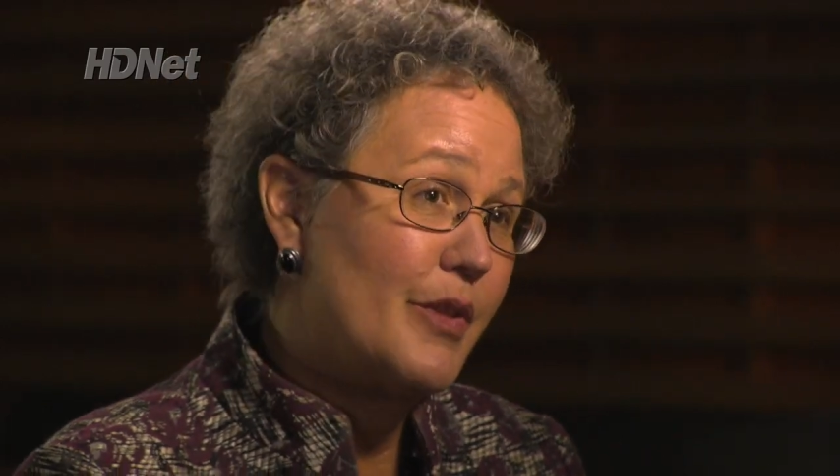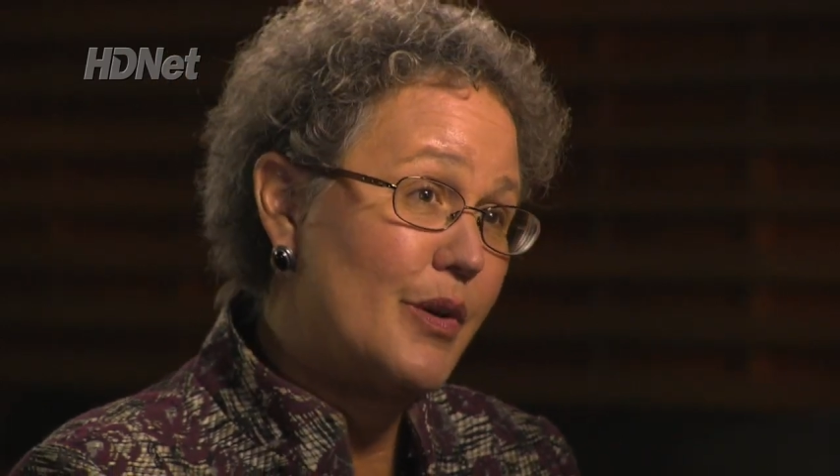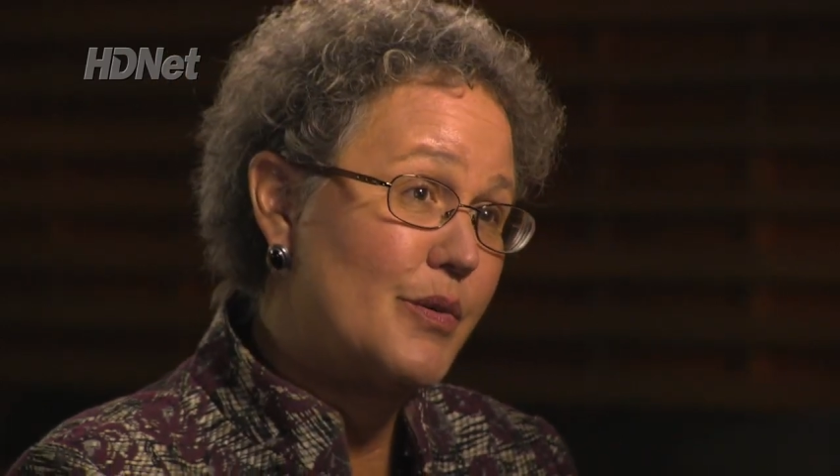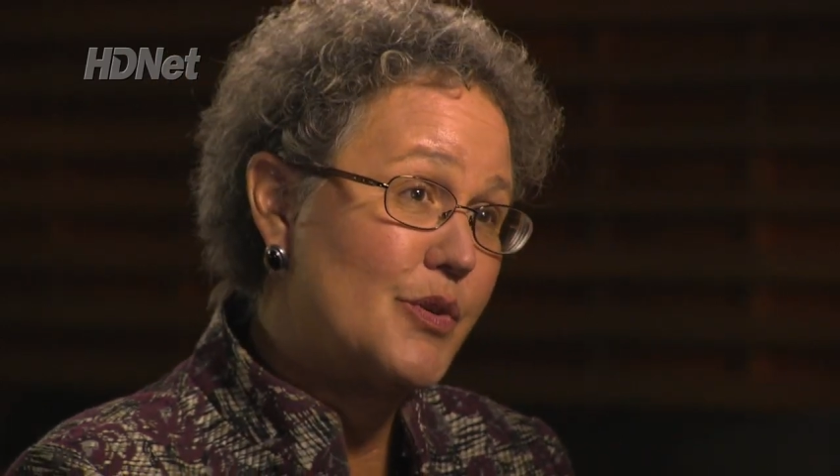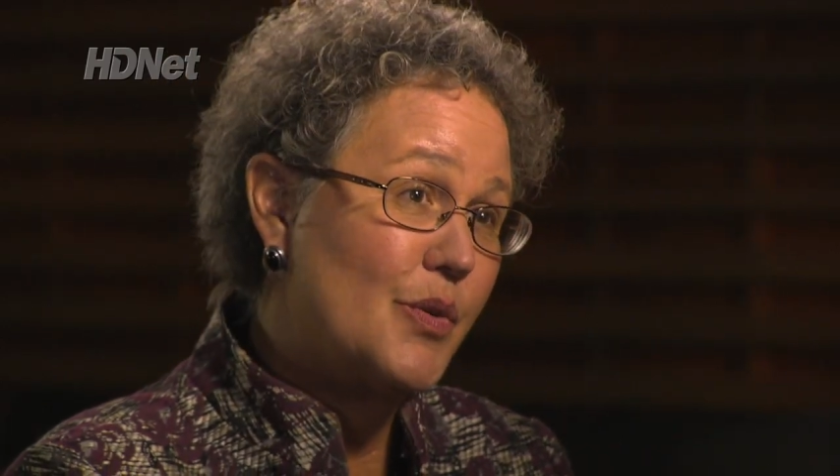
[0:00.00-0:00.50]

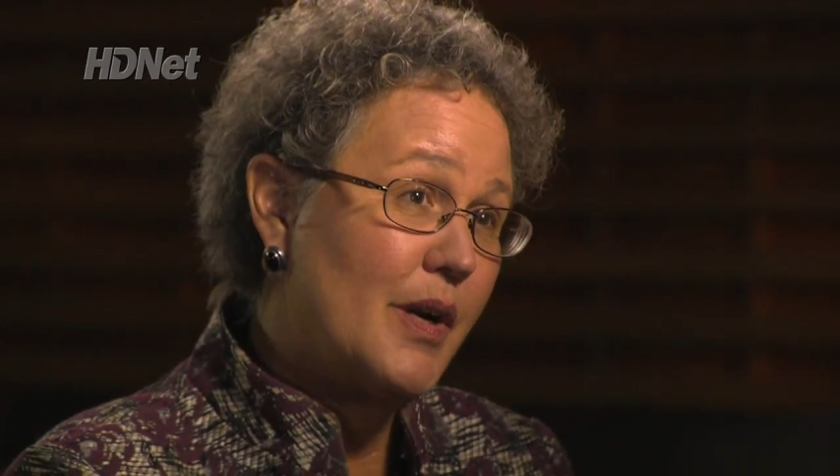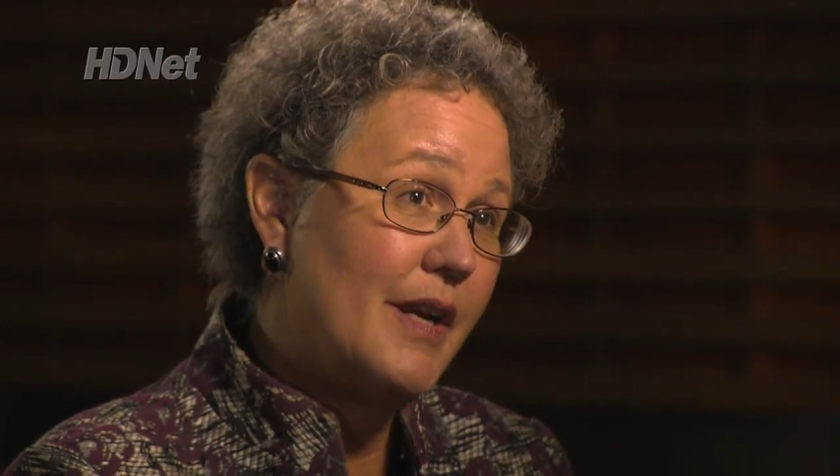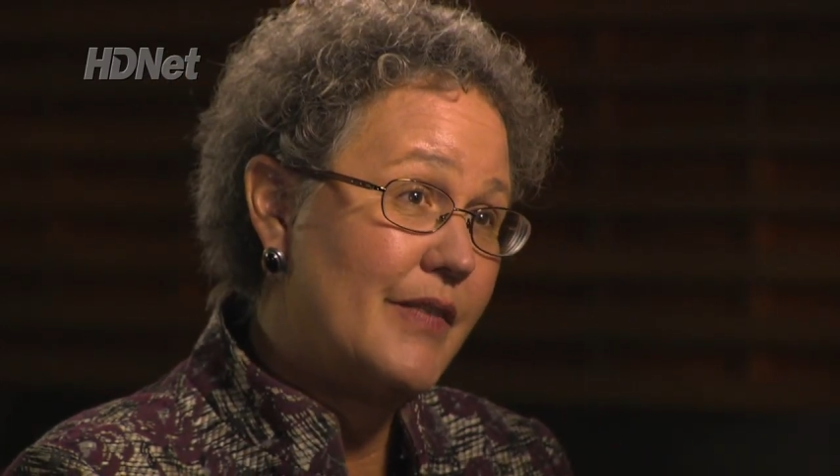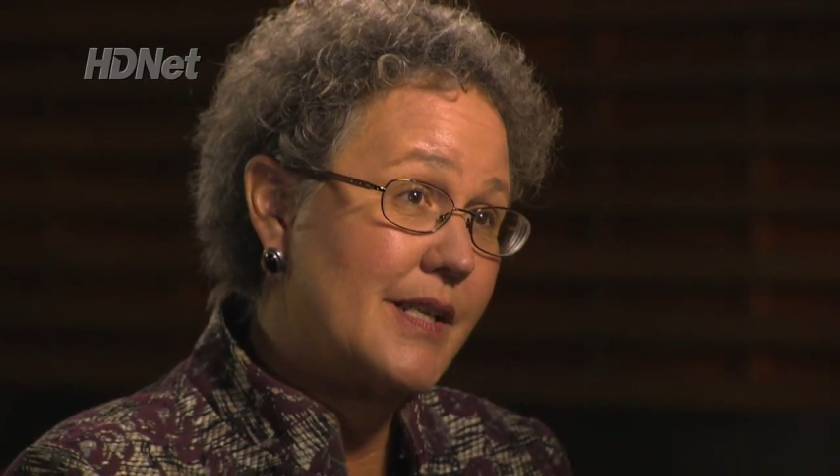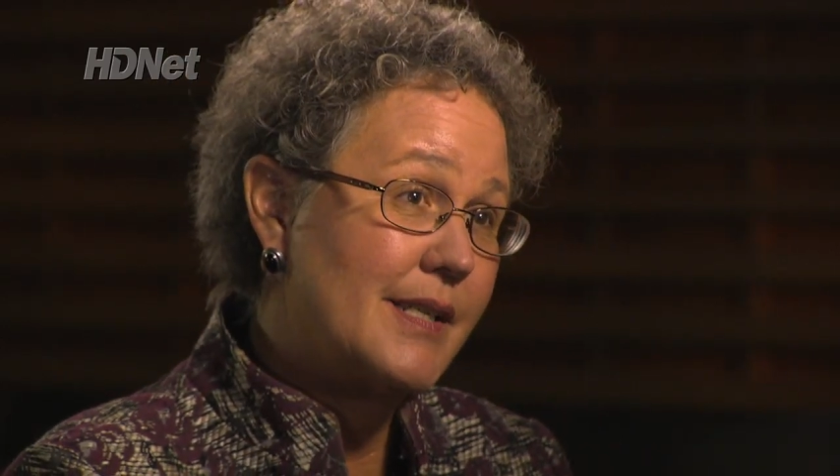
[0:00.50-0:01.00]
those who are
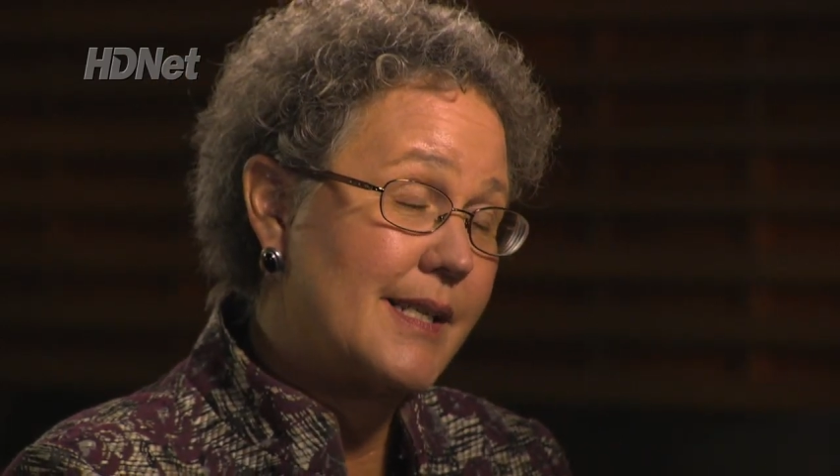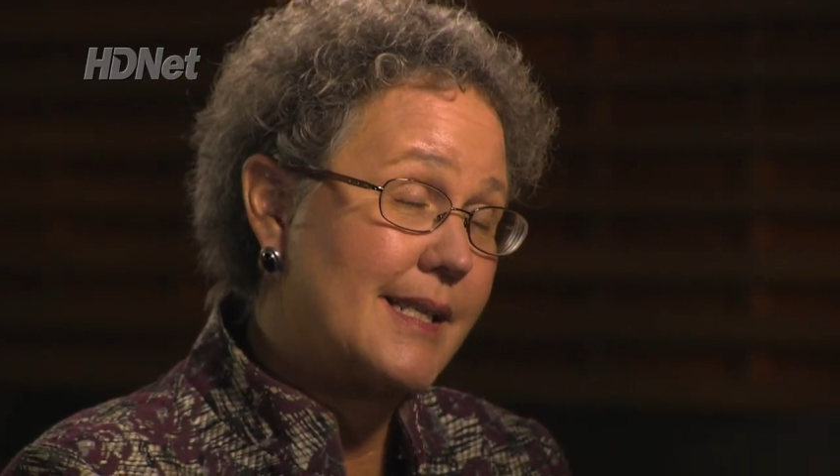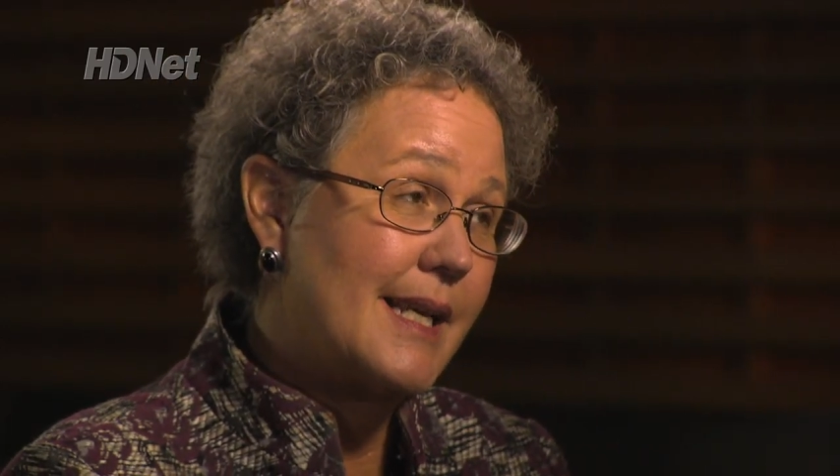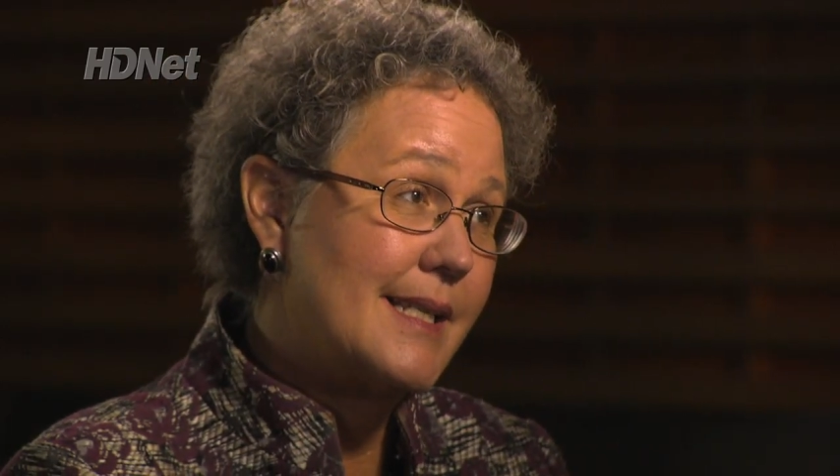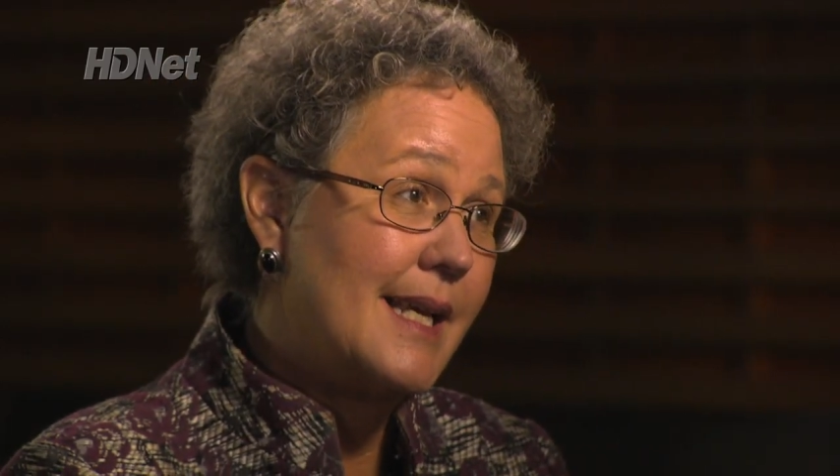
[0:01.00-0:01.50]
having
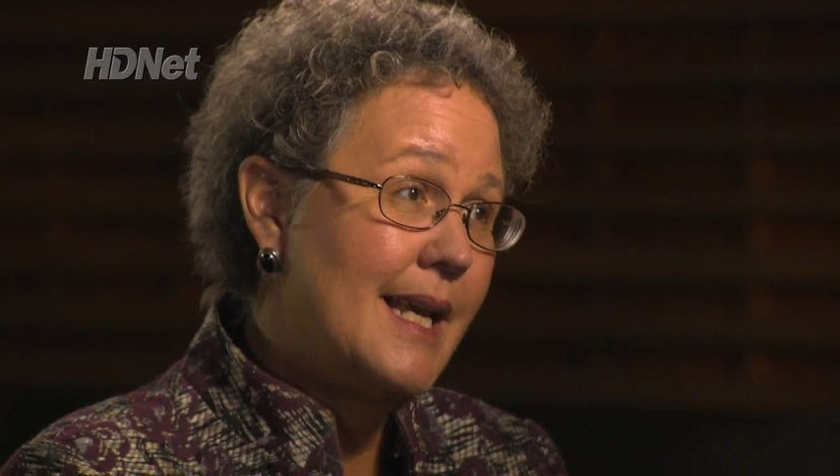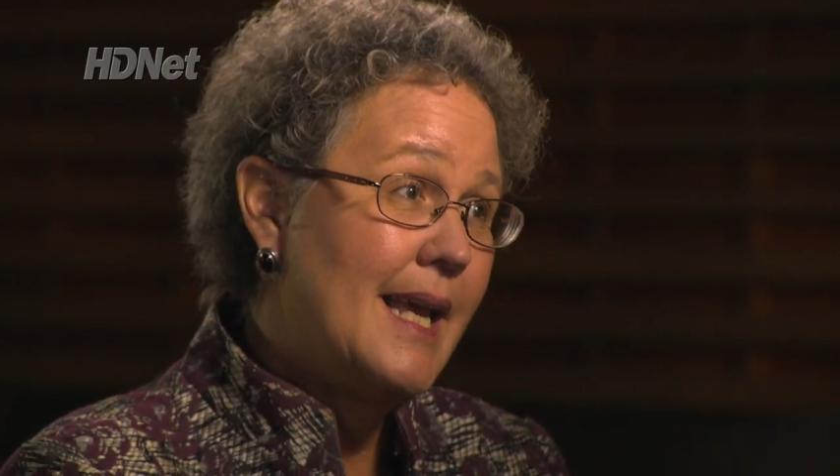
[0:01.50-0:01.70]
success.